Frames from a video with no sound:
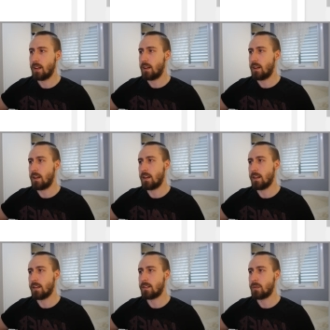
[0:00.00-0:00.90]

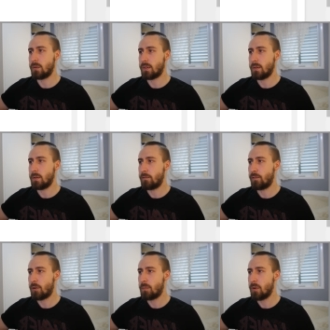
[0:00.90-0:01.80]
And so you,
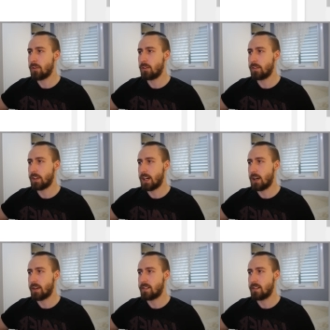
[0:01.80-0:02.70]
for most of the
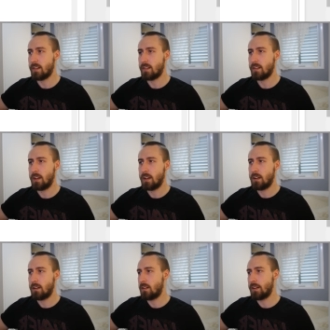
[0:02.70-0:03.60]
car accidents,
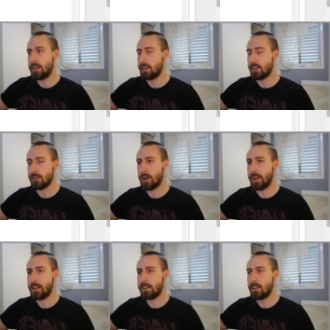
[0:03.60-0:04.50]
they didn't
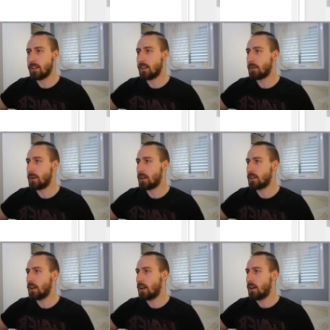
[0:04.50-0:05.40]
write anything,
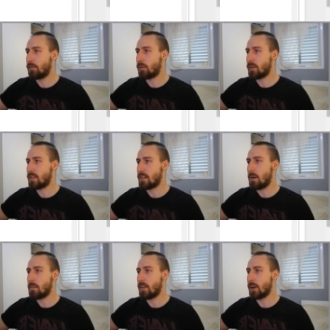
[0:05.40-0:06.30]
but for
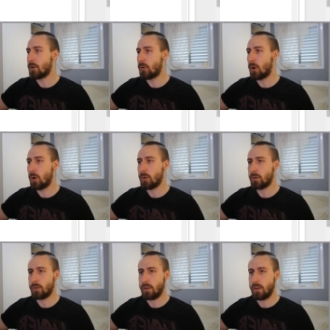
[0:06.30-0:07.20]
some they wrote,
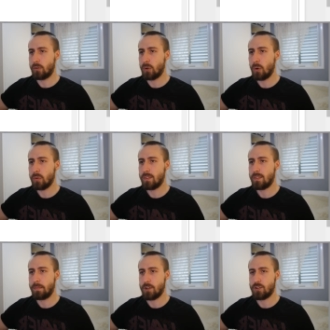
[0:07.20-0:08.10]
wrote
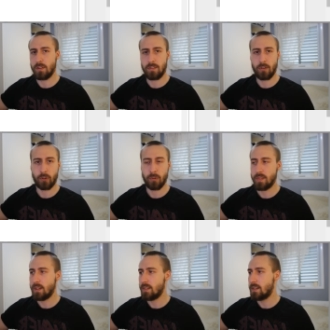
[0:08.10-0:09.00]
special
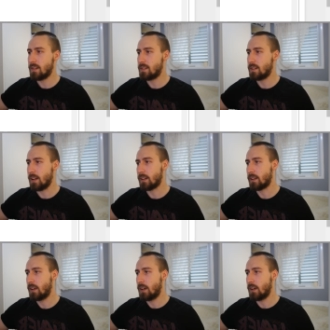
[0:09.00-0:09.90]
circumstances,
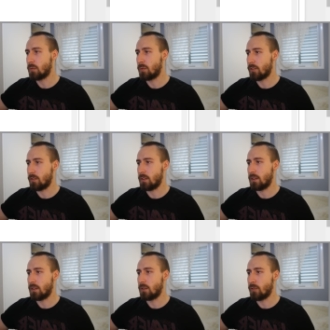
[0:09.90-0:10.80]
like it was
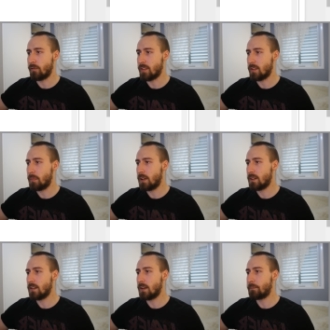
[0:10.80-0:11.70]
uh, no
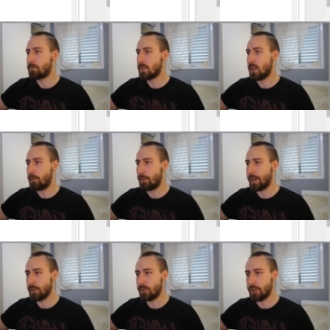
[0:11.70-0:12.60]
visibility,
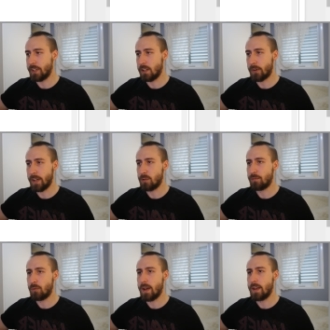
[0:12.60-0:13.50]
failure to yield right
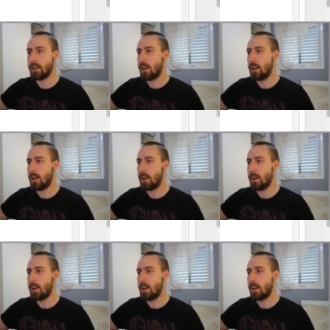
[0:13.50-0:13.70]
of way,